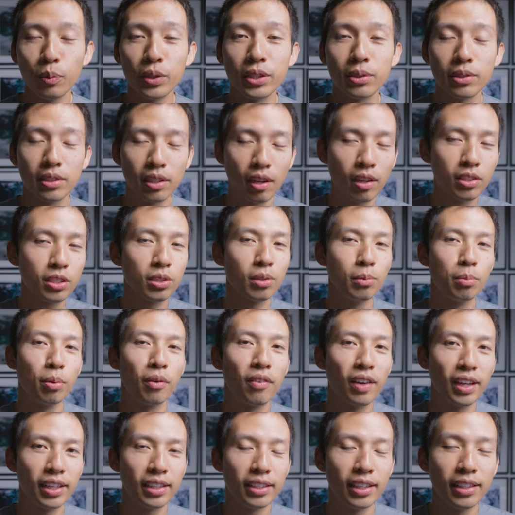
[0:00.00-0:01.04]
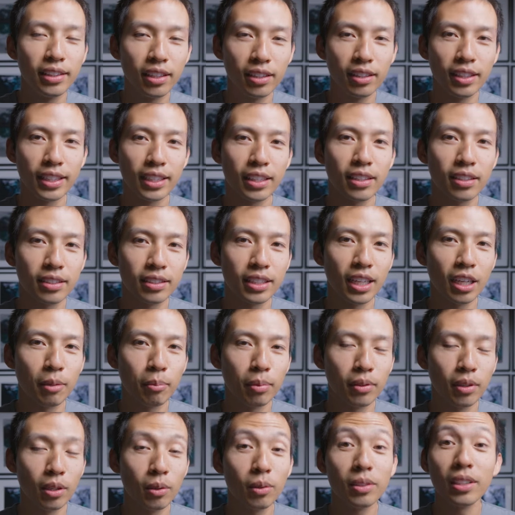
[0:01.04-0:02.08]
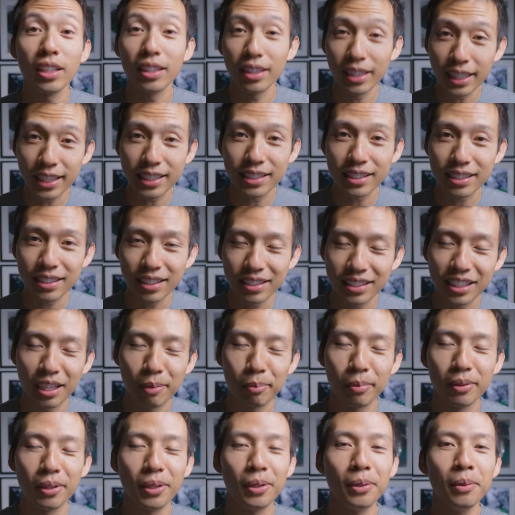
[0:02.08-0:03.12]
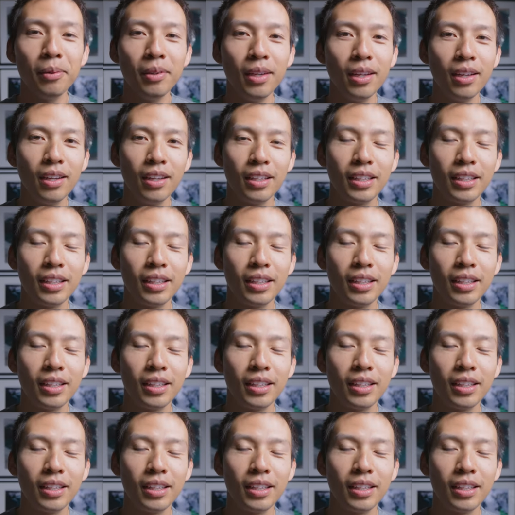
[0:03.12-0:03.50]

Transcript: which is also provided in the link down below, in the links down below,